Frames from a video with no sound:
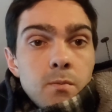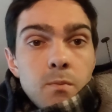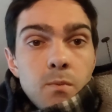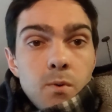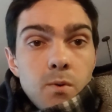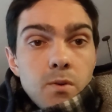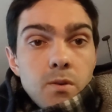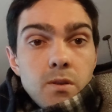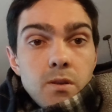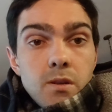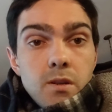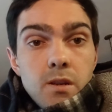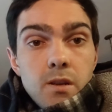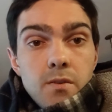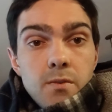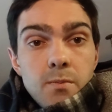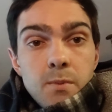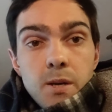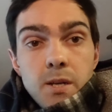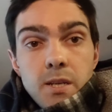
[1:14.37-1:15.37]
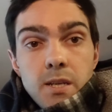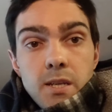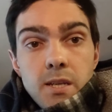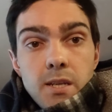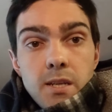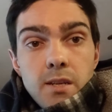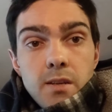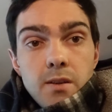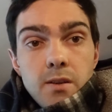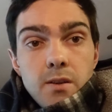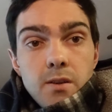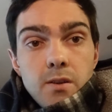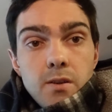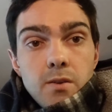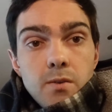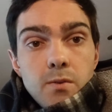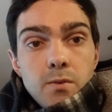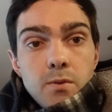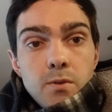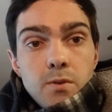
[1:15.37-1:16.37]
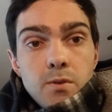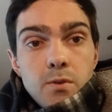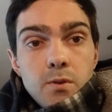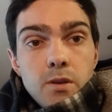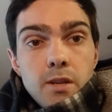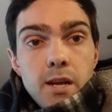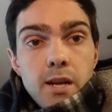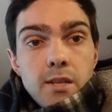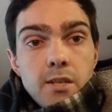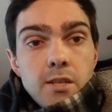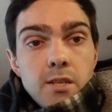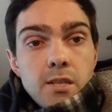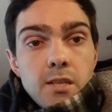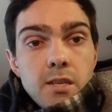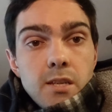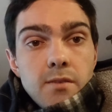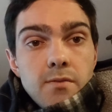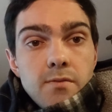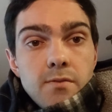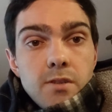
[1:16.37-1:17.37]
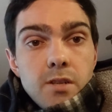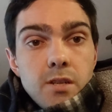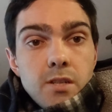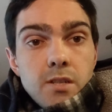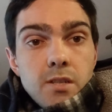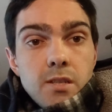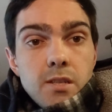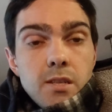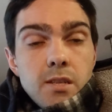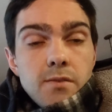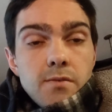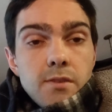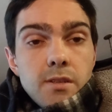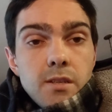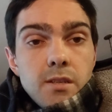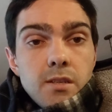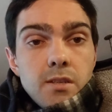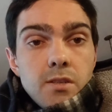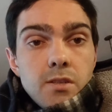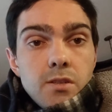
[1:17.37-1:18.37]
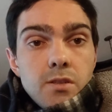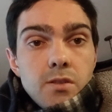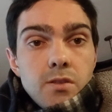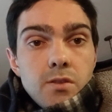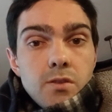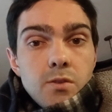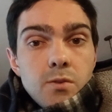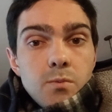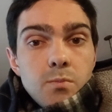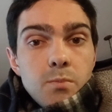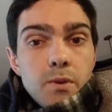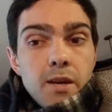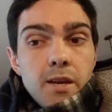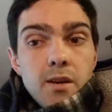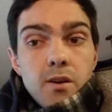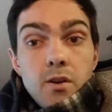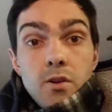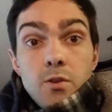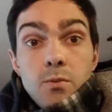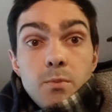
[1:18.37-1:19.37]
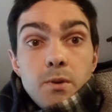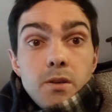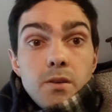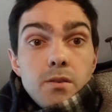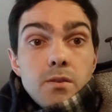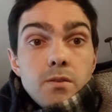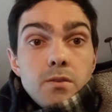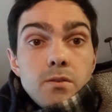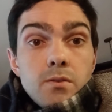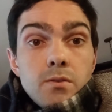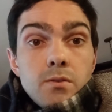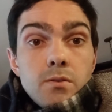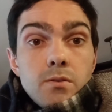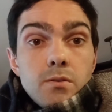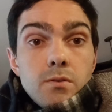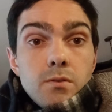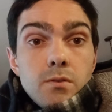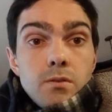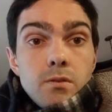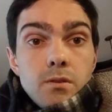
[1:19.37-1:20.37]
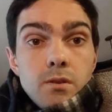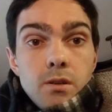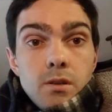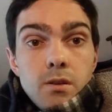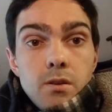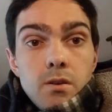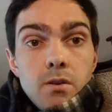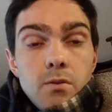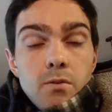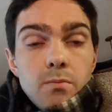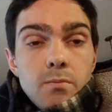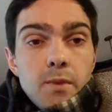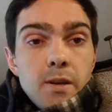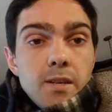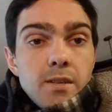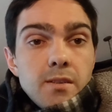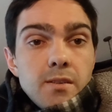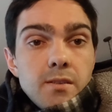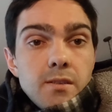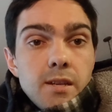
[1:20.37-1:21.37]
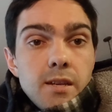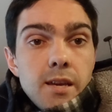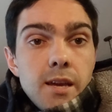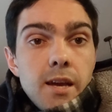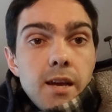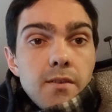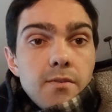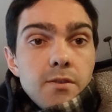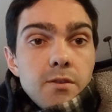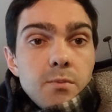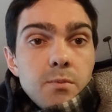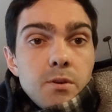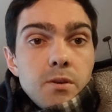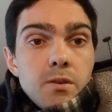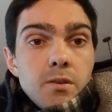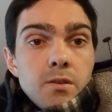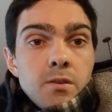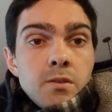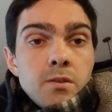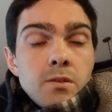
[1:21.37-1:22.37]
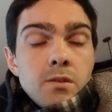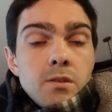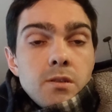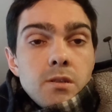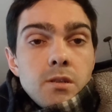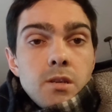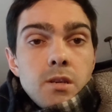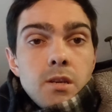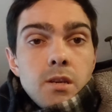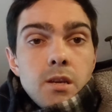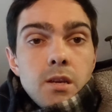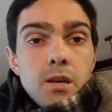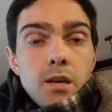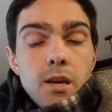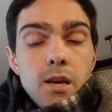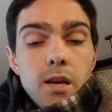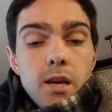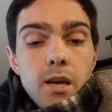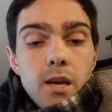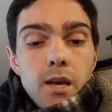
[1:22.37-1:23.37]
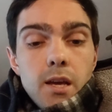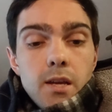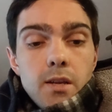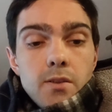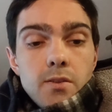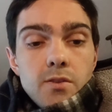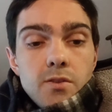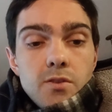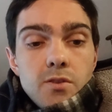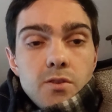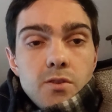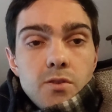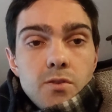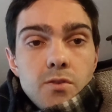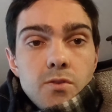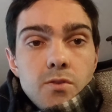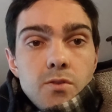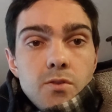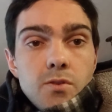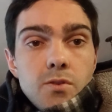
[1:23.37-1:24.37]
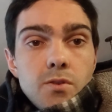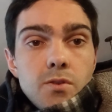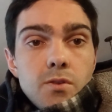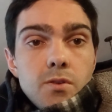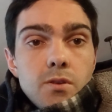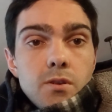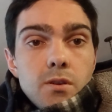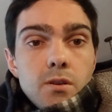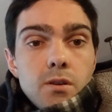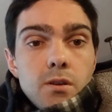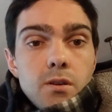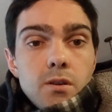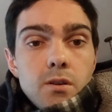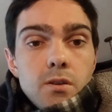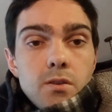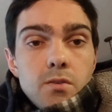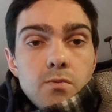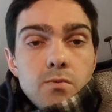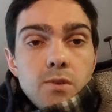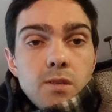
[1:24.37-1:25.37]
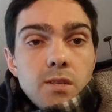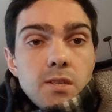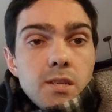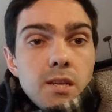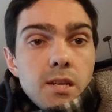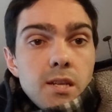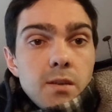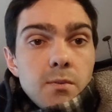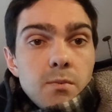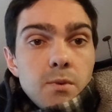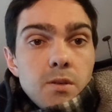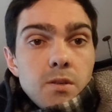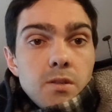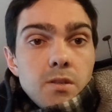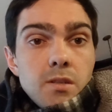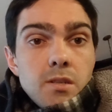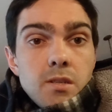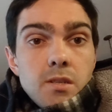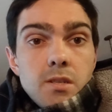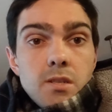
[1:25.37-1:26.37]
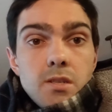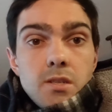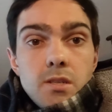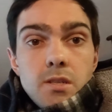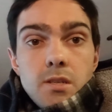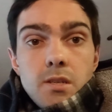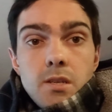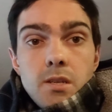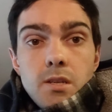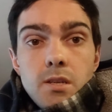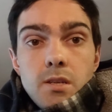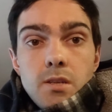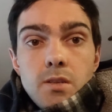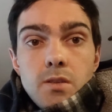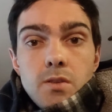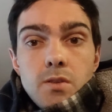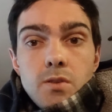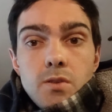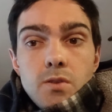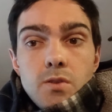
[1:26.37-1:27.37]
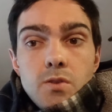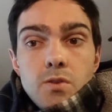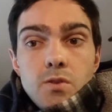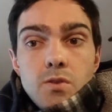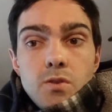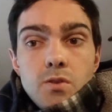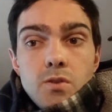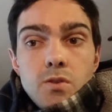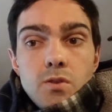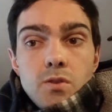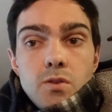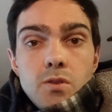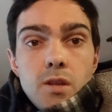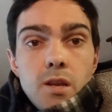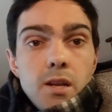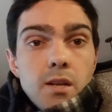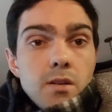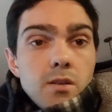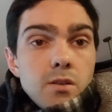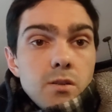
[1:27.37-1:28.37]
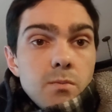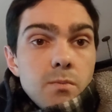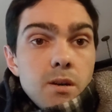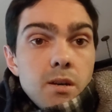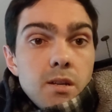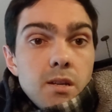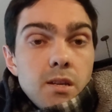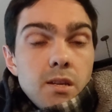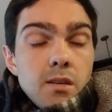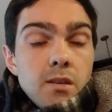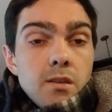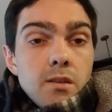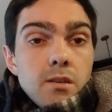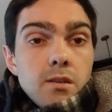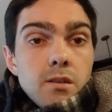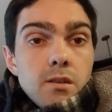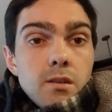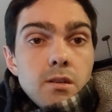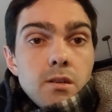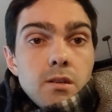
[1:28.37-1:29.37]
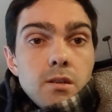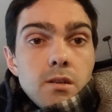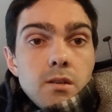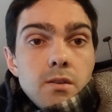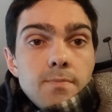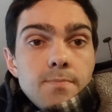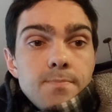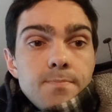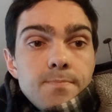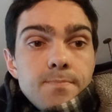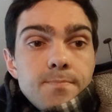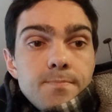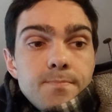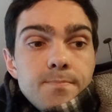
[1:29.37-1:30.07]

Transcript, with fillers: more than enough money with DoorDash in the e- just in the evenings to pay all the bills, uh, all my like half of the bills, and uh, the reselling business is just extra money. Um,